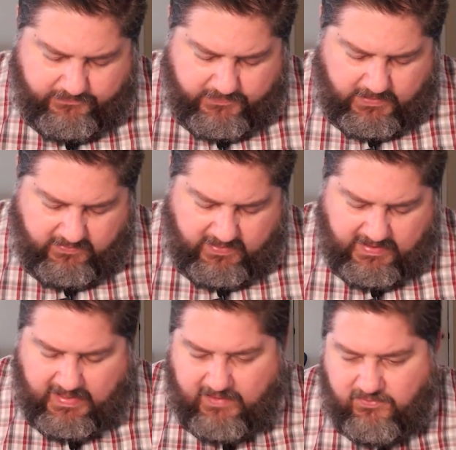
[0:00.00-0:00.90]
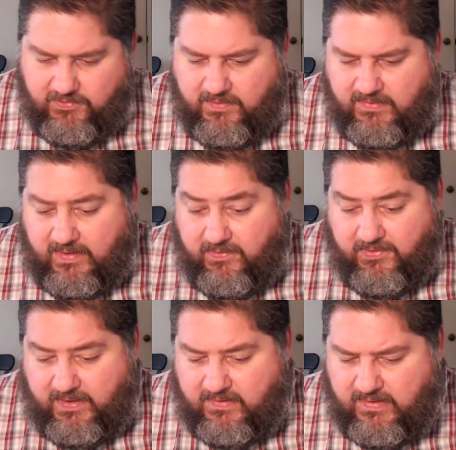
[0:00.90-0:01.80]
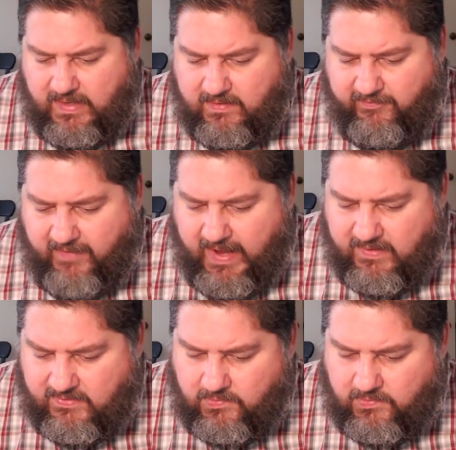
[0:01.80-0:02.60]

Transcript: The king answered and said, The thing stands fast